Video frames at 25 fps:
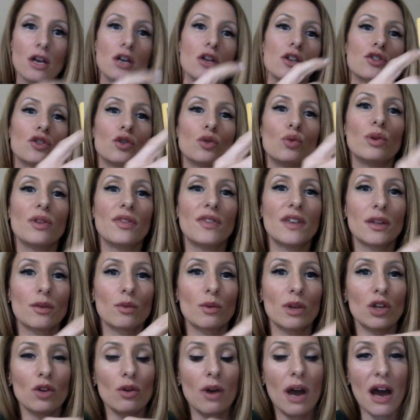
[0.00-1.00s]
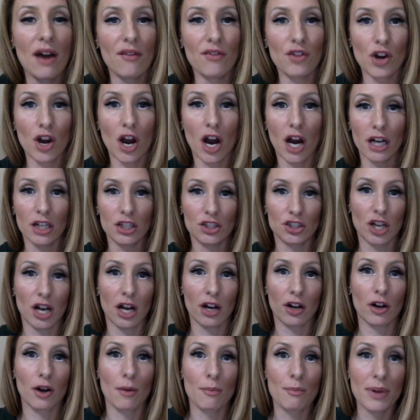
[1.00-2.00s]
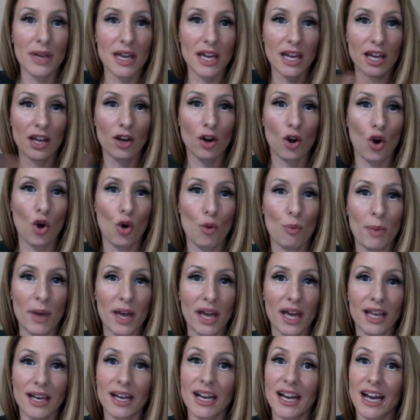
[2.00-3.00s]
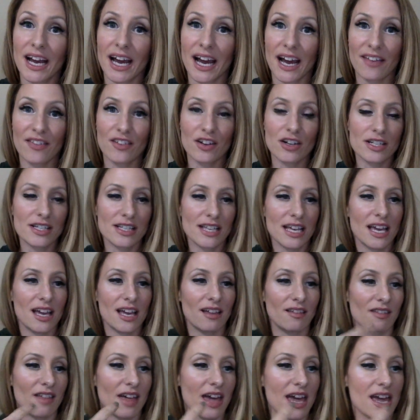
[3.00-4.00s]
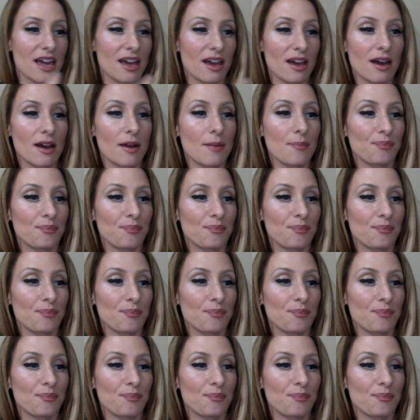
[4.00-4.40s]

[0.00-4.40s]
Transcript: So with this one, you have your heart chakra big and open, and they're saying like,